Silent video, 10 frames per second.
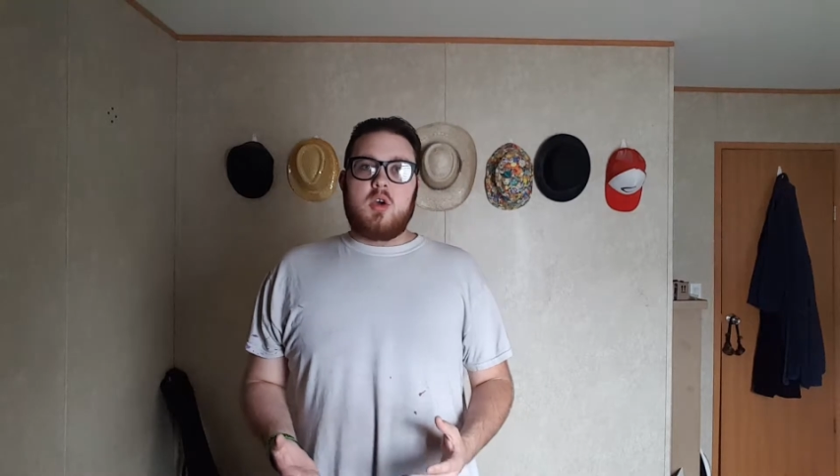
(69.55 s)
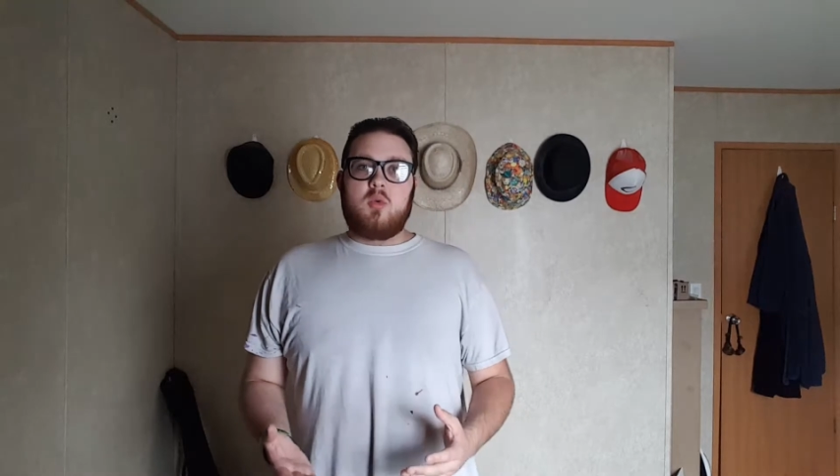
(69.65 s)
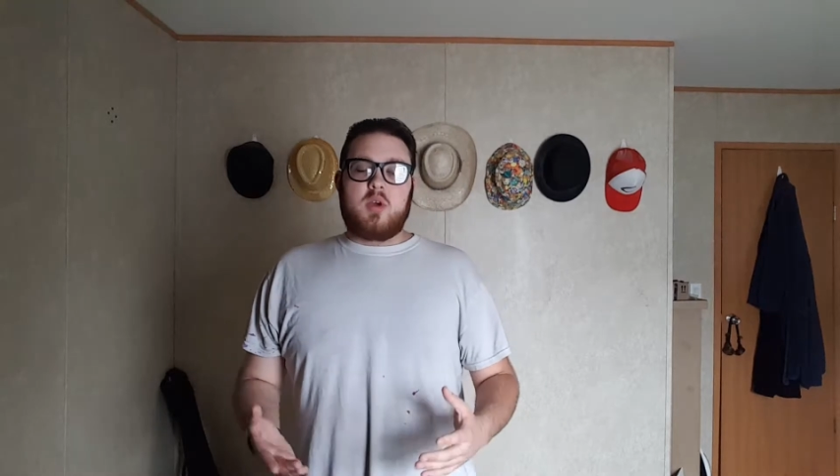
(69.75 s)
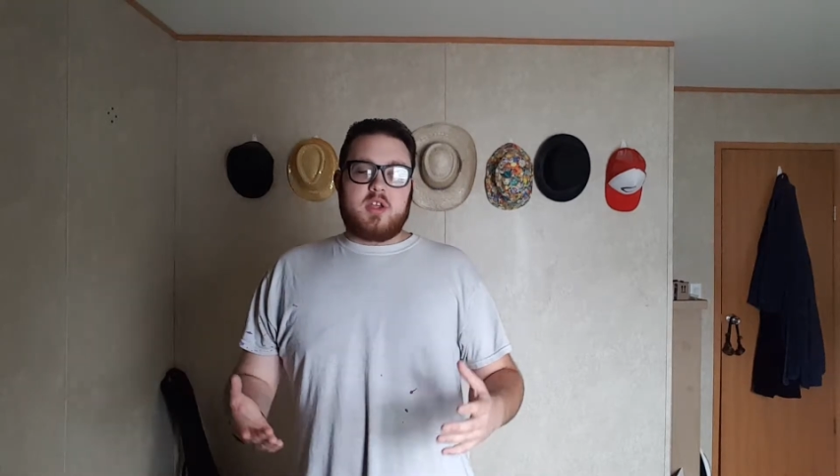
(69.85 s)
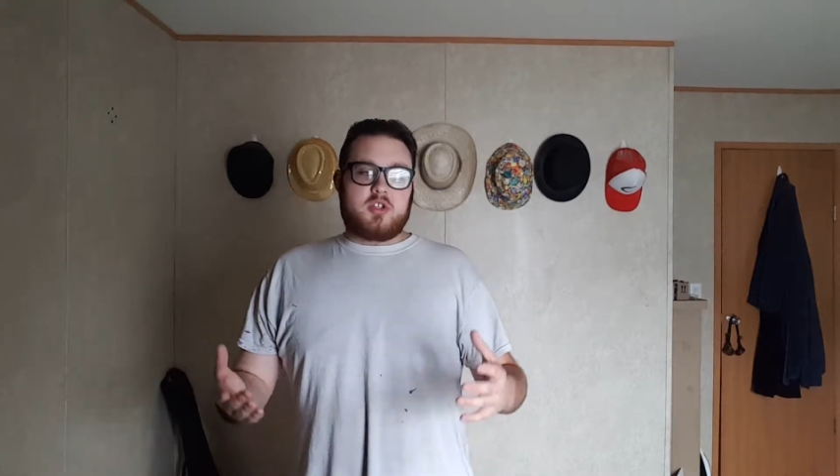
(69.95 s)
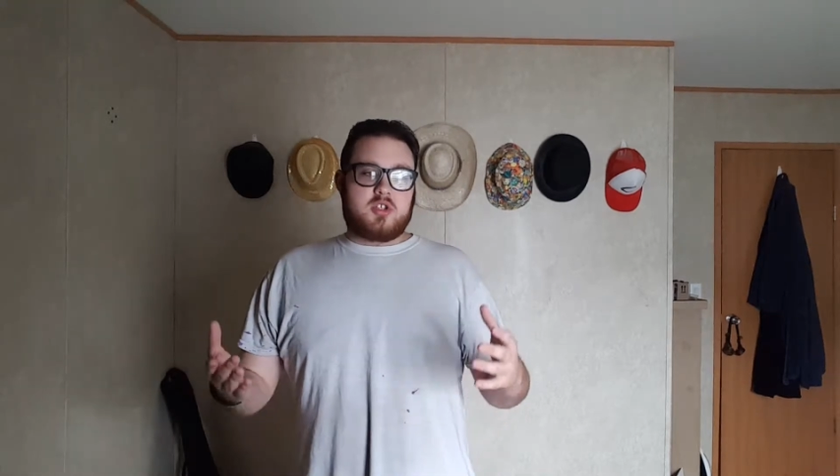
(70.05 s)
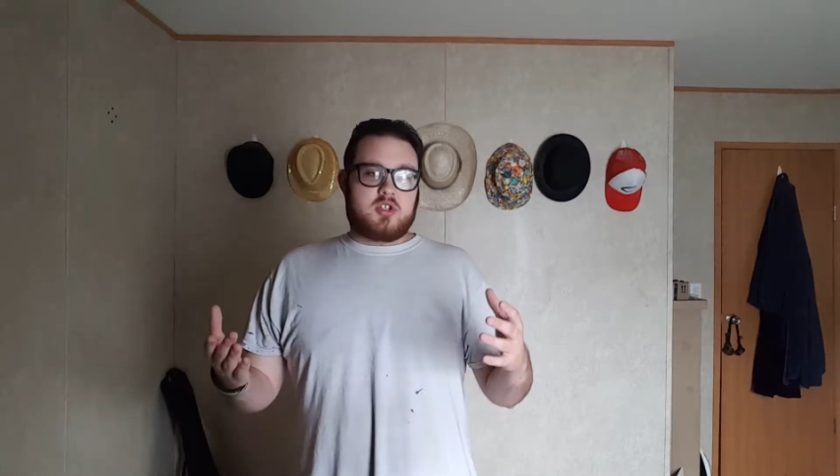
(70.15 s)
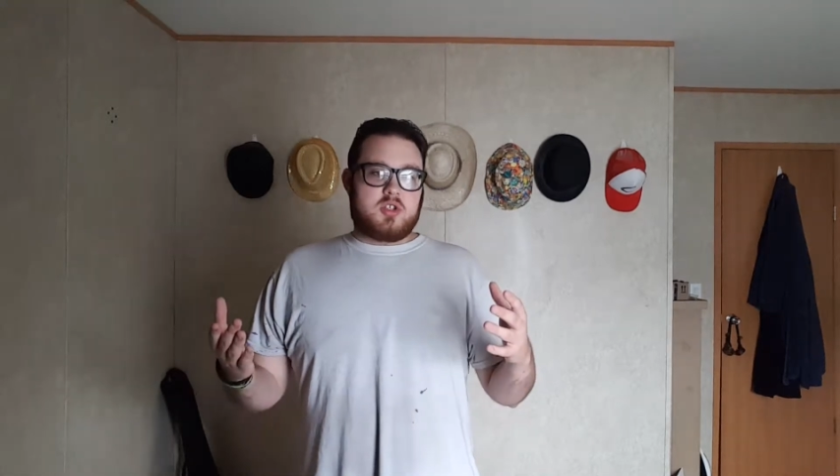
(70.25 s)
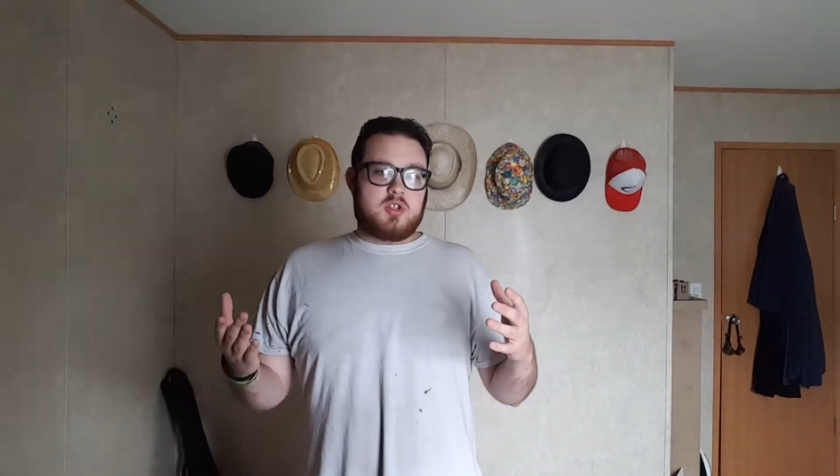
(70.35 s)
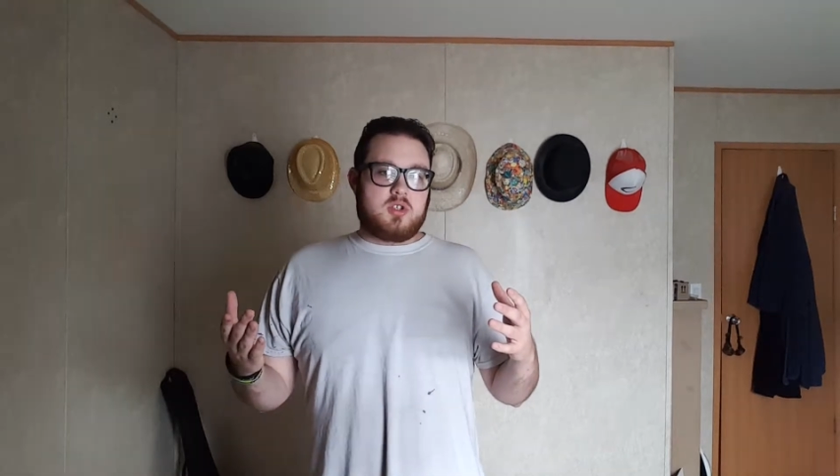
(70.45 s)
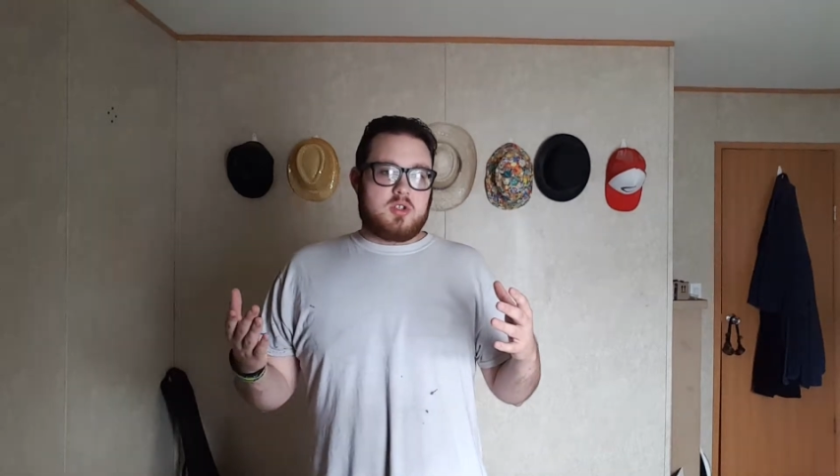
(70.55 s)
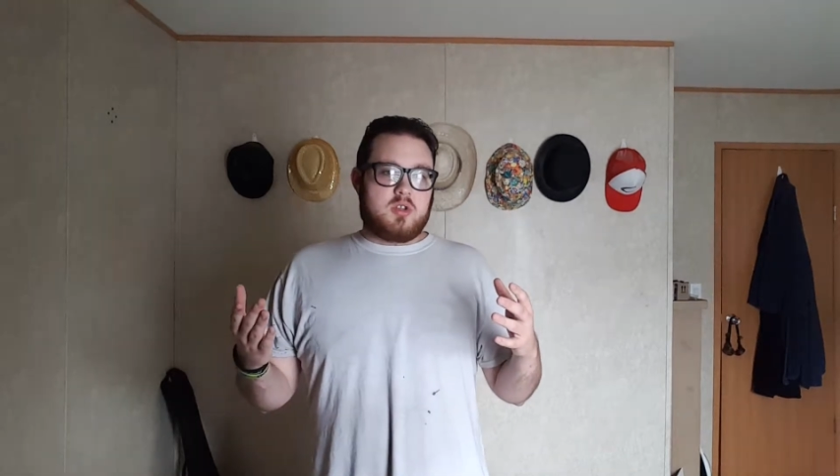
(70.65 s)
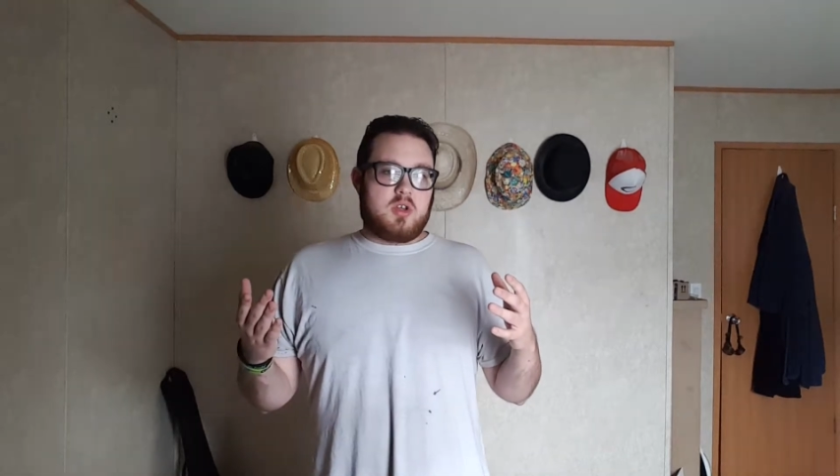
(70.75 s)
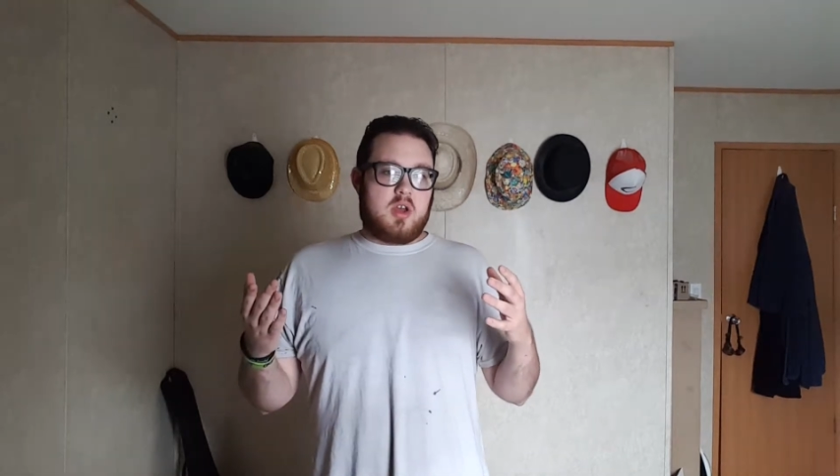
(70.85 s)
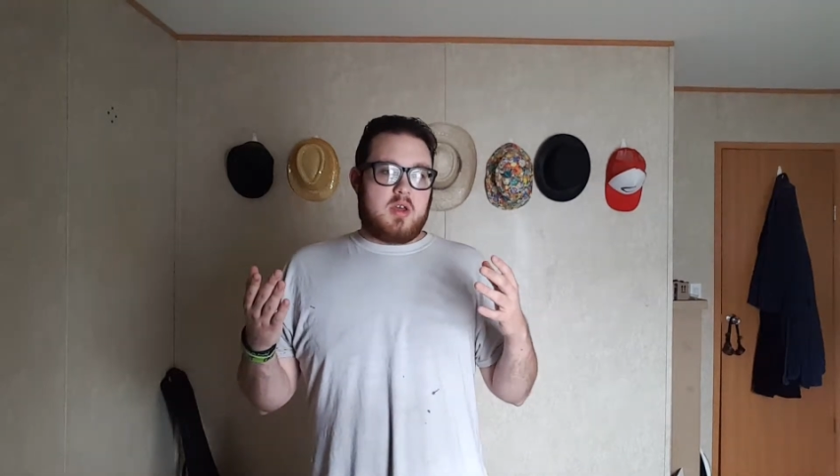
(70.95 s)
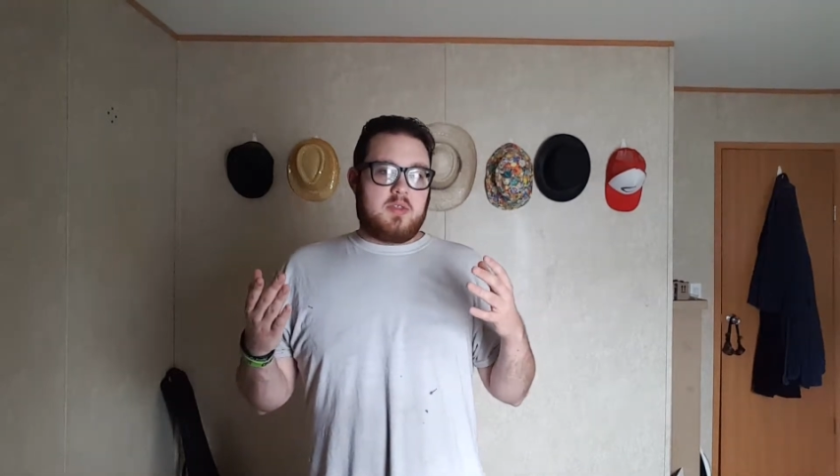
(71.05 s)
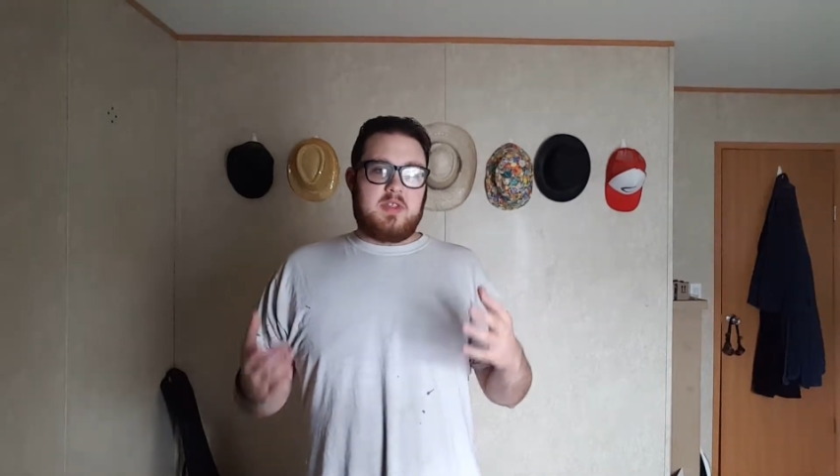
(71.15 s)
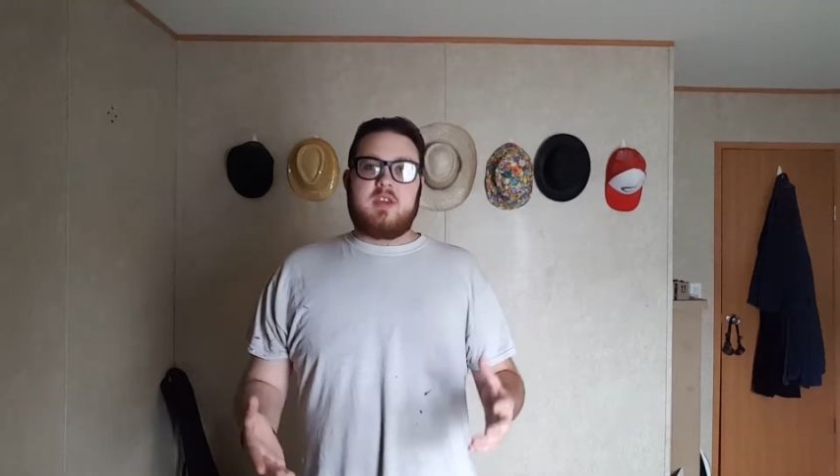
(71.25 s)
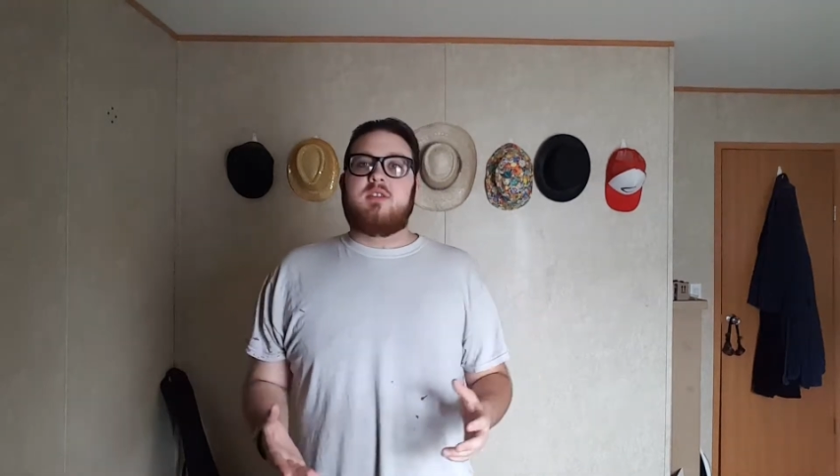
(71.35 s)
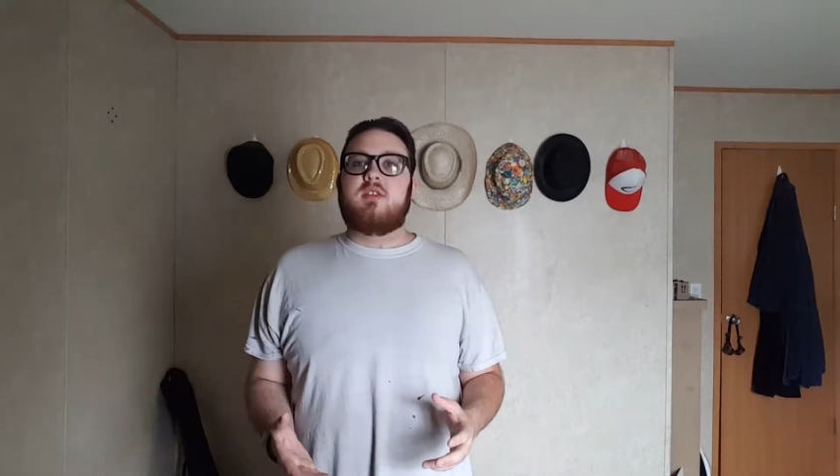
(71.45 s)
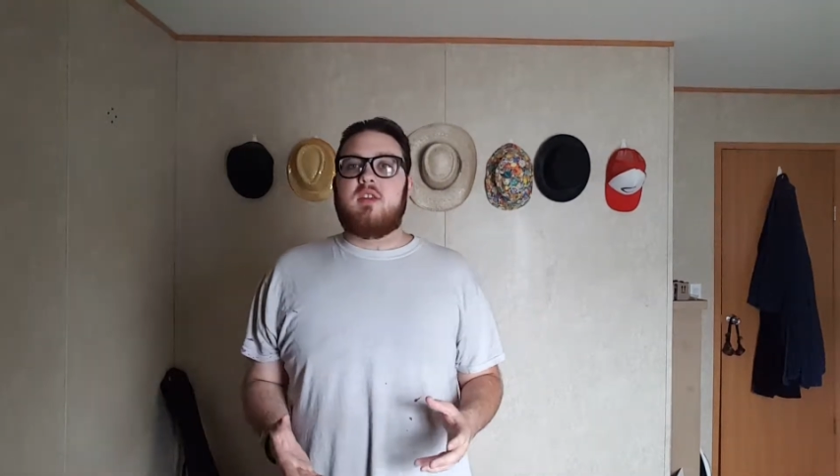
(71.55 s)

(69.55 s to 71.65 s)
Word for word: which this